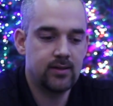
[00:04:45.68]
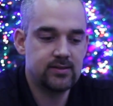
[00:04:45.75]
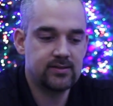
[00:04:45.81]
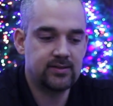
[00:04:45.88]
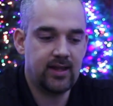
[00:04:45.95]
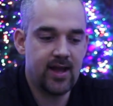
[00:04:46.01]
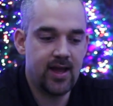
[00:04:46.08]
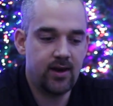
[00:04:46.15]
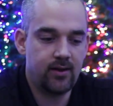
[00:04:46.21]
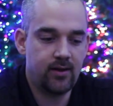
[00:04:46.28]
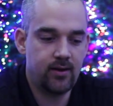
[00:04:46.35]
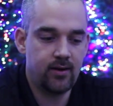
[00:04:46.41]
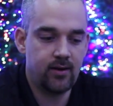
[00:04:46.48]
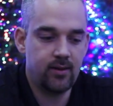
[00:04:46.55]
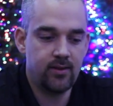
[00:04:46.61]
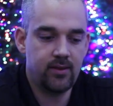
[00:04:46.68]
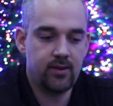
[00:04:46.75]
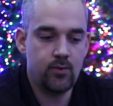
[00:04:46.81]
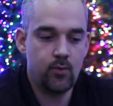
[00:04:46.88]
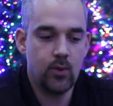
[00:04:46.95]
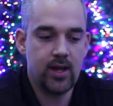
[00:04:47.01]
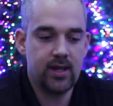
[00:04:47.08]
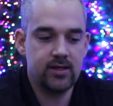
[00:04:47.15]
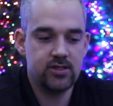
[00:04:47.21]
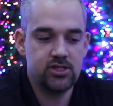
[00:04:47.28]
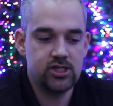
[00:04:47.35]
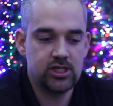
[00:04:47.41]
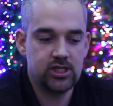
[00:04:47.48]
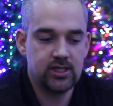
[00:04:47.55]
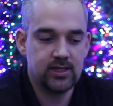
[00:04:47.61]
Slide on the
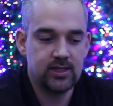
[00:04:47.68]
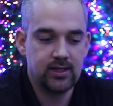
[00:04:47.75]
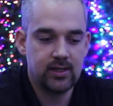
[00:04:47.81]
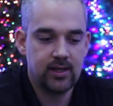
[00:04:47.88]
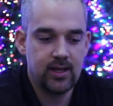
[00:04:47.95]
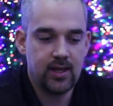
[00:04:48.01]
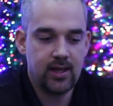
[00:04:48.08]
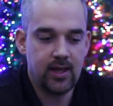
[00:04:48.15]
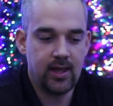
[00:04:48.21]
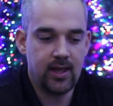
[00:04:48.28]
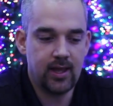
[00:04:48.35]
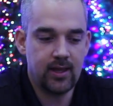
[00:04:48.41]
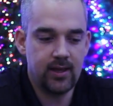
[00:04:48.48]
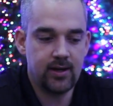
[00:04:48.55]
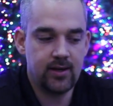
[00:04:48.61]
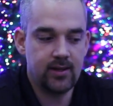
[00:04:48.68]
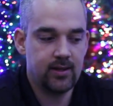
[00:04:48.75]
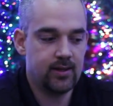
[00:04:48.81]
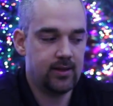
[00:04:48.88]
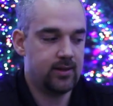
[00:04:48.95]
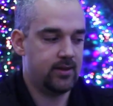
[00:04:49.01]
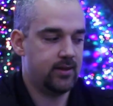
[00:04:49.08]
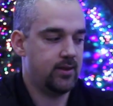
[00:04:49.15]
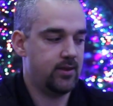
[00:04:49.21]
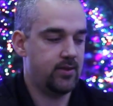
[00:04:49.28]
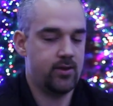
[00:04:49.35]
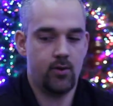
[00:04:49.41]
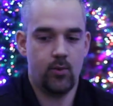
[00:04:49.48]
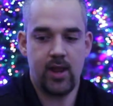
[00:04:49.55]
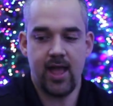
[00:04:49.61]
wedge, and
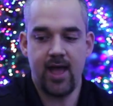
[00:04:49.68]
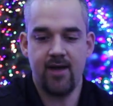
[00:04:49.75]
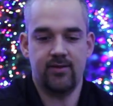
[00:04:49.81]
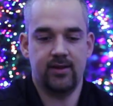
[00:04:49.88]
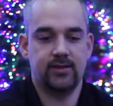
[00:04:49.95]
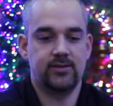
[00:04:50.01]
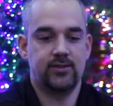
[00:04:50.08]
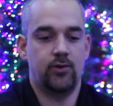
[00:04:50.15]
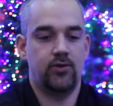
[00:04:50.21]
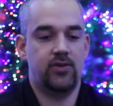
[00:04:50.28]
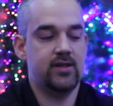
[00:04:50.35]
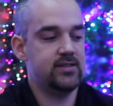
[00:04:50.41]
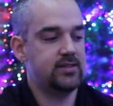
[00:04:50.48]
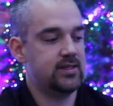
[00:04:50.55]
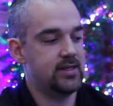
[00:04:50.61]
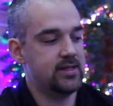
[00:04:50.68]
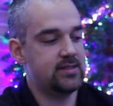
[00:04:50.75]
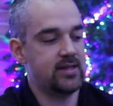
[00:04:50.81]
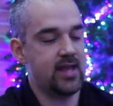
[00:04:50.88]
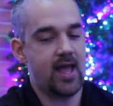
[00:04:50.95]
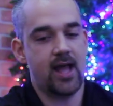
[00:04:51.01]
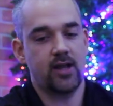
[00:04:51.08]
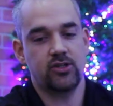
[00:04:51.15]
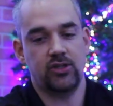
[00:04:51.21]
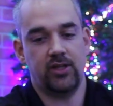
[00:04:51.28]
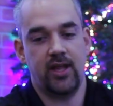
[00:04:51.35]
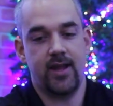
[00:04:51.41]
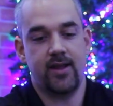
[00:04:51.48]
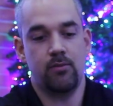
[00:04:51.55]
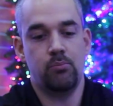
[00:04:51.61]
there we have it. So this is
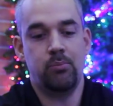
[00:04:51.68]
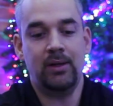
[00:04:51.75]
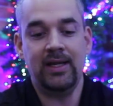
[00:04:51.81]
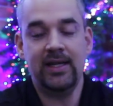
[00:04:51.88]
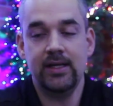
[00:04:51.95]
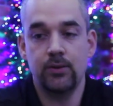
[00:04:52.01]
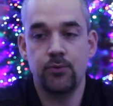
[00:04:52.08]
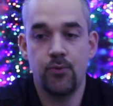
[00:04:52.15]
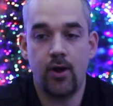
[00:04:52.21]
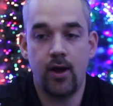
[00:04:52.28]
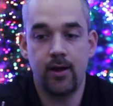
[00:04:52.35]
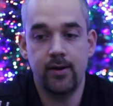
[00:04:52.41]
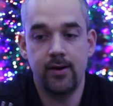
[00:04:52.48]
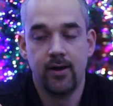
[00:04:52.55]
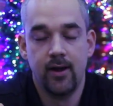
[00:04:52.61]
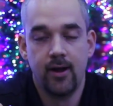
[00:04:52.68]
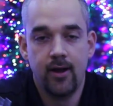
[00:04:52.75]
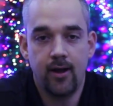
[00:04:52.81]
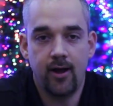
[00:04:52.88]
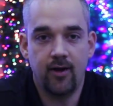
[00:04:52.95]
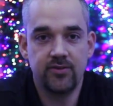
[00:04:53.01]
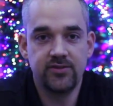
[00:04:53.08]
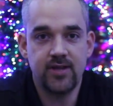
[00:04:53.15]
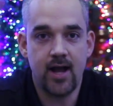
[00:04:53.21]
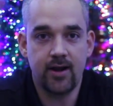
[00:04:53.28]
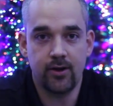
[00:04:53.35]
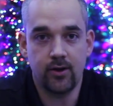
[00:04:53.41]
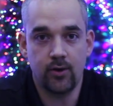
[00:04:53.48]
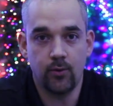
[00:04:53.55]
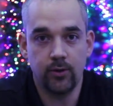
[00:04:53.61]
actually a completed run of
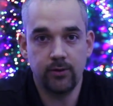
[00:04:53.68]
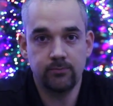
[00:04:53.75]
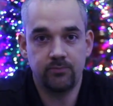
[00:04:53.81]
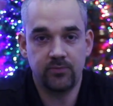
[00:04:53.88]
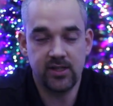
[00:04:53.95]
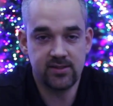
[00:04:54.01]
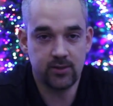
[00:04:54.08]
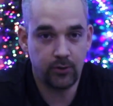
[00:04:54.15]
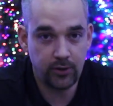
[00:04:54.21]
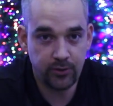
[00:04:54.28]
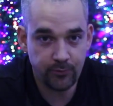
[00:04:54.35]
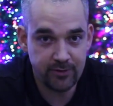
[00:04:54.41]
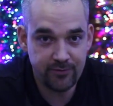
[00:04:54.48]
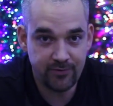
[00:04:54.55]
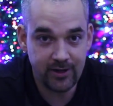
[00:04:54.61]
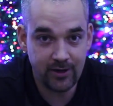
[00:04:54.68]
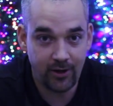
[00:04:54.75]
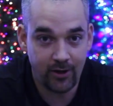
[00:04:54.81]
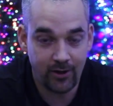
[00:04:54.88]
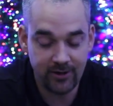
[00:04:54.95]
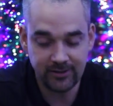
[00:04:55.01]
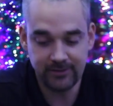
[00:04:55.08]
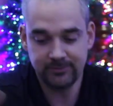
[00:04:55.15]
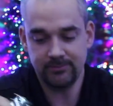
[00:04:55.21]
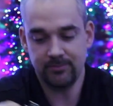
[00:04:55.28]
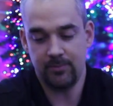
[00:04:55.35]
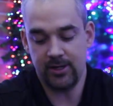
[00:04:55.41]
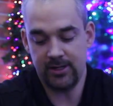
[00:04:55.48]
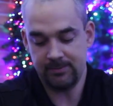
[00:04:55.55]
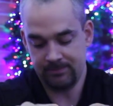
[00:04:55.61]
socket cord. It's only 3 feet long,
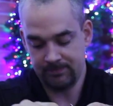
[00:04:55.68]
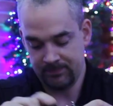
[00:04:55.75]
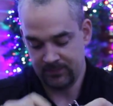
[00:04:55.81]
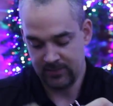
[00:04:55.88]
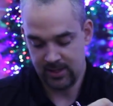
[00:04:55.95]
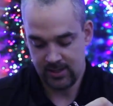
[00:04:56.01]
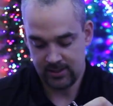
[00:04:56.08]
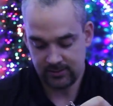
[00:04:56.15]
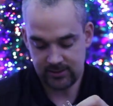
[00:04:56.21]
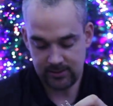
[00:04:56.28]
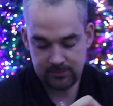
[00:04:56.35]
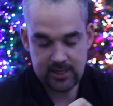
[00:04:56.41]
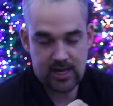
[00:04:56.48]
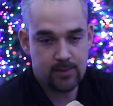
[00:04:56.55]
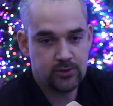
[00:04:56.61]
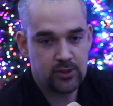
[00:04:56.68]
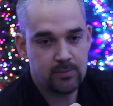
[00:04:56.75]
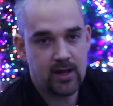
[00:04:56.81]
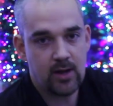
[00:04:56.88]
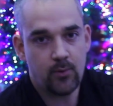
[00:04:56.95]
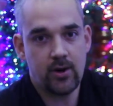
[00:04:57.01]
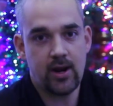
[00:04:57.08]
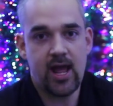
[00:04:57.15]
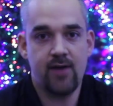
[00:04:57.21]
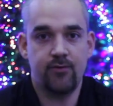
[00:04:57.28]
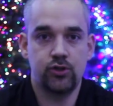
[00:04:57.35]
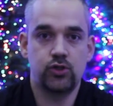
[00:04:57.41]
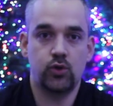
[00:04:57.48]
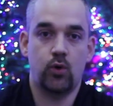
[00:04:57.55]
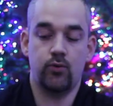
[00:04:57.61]
but sometimes you might want to have
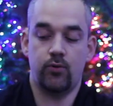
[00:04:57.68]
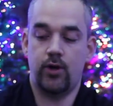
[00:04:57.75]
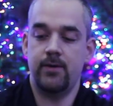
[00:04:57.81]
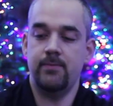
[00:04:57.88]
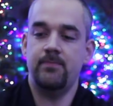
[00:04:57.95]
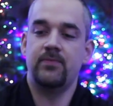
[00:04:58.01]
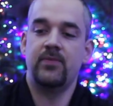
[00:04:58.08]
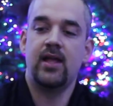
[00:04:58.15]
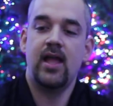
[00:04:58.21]
a short run.